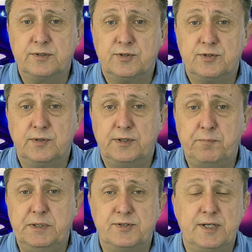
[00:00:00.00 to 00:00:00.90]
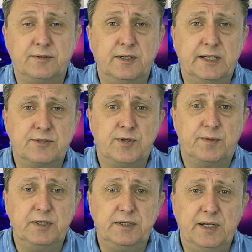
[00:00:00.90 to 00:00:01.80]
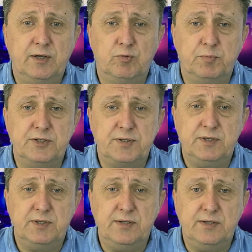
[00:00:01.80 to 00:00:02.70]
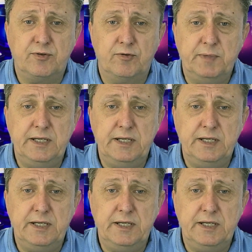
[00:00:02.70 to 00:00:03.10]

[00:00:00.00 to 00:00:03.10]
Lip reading: So that means that the next update now will be 17th of May.